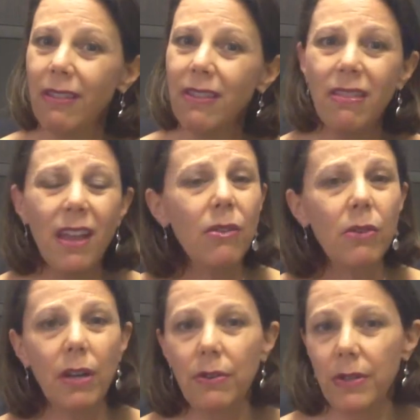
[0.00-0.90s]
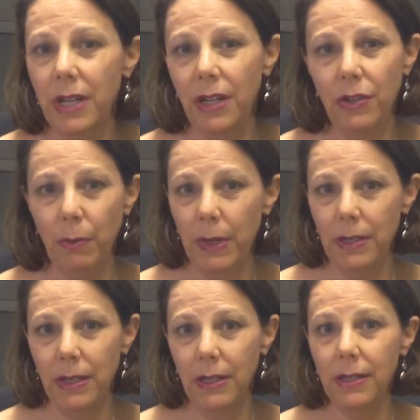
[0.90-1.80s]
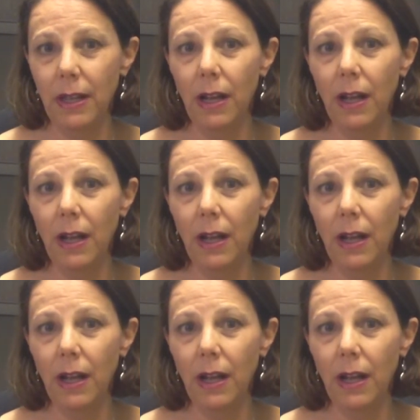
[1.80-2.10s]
then they don't understand your business.